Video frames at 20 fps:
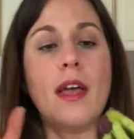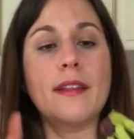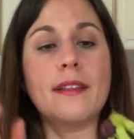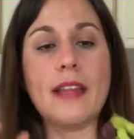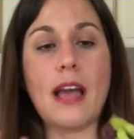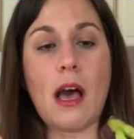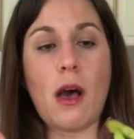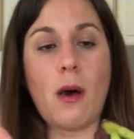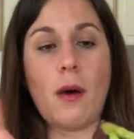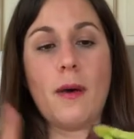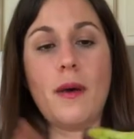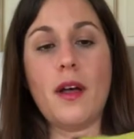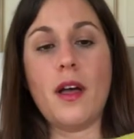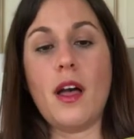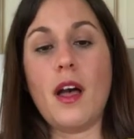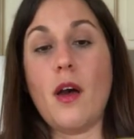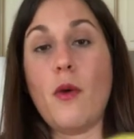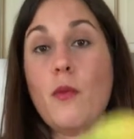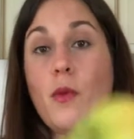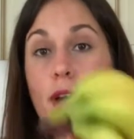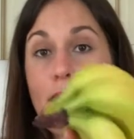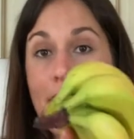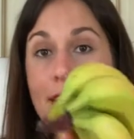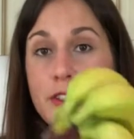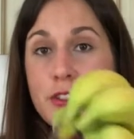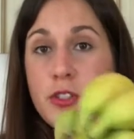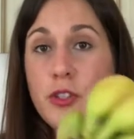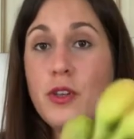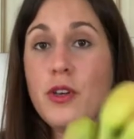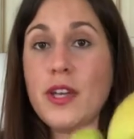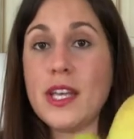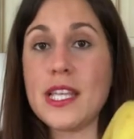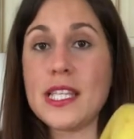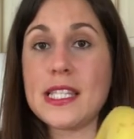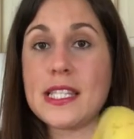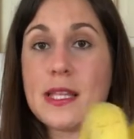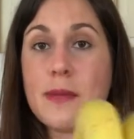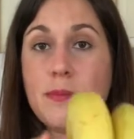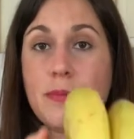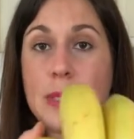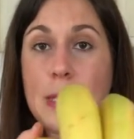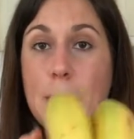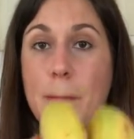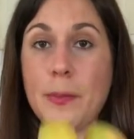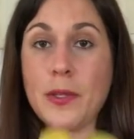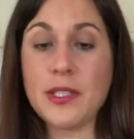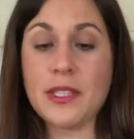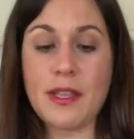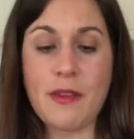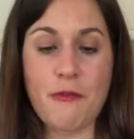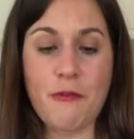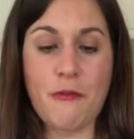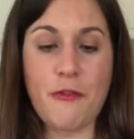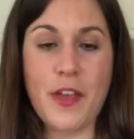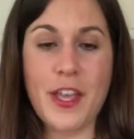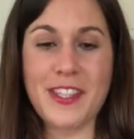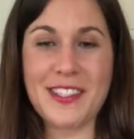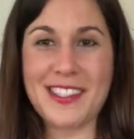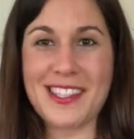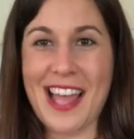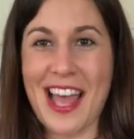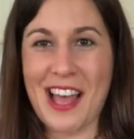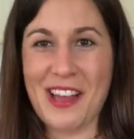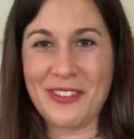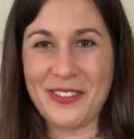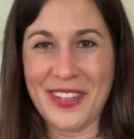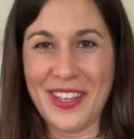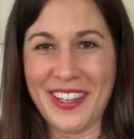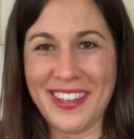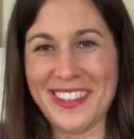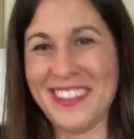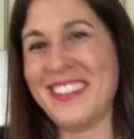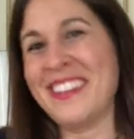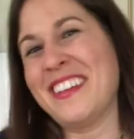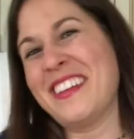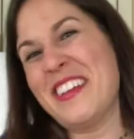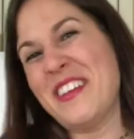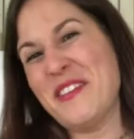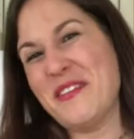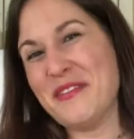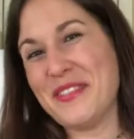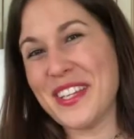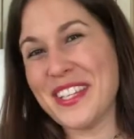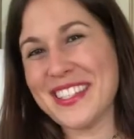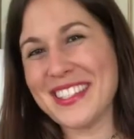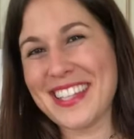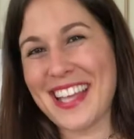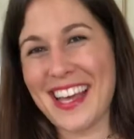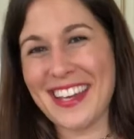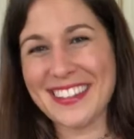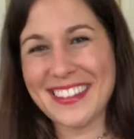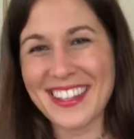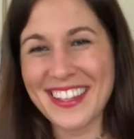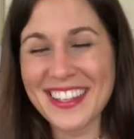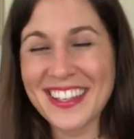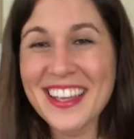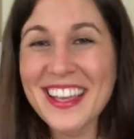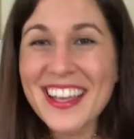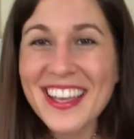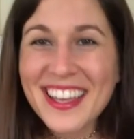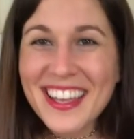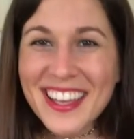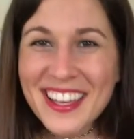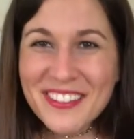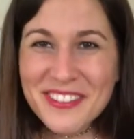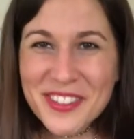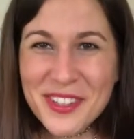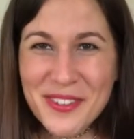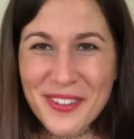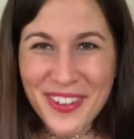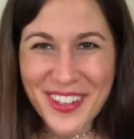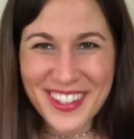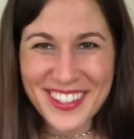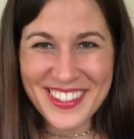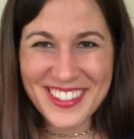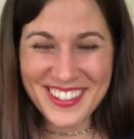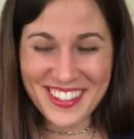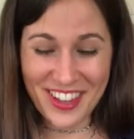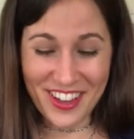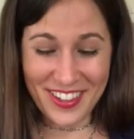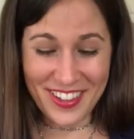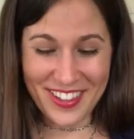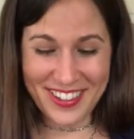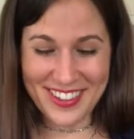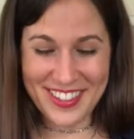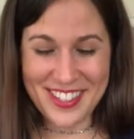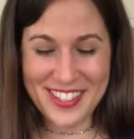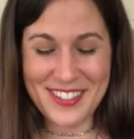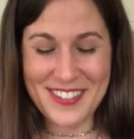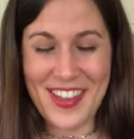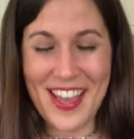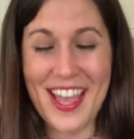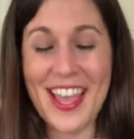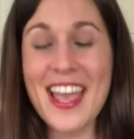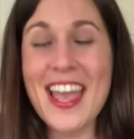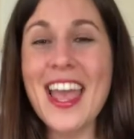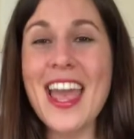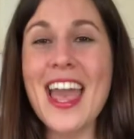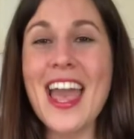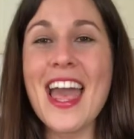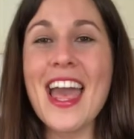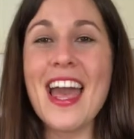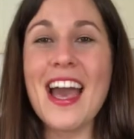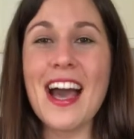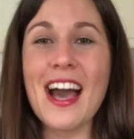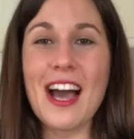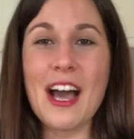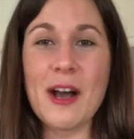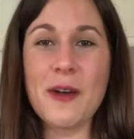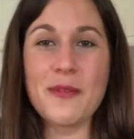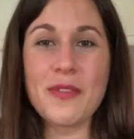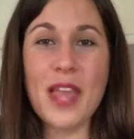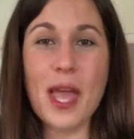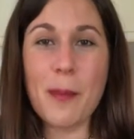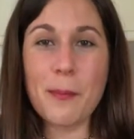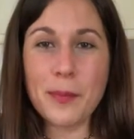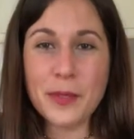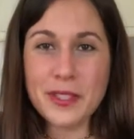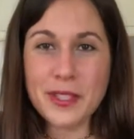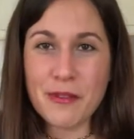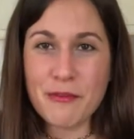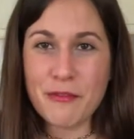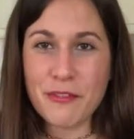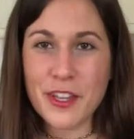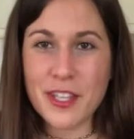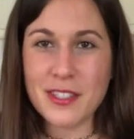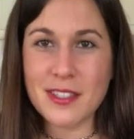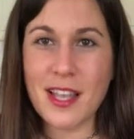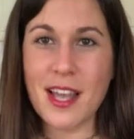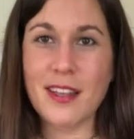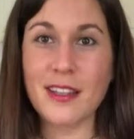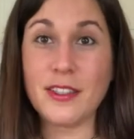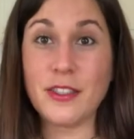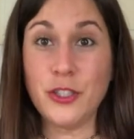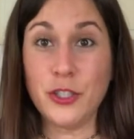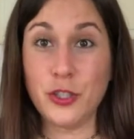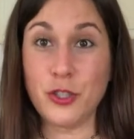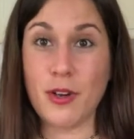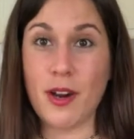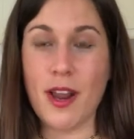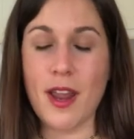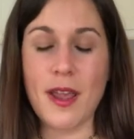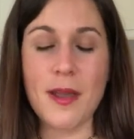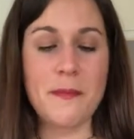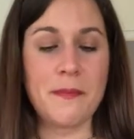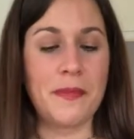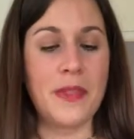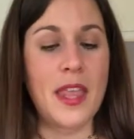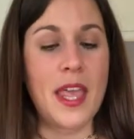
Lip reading: Now, what I do is simply put them face down, if you want to call it this way. I put them face down on a tray,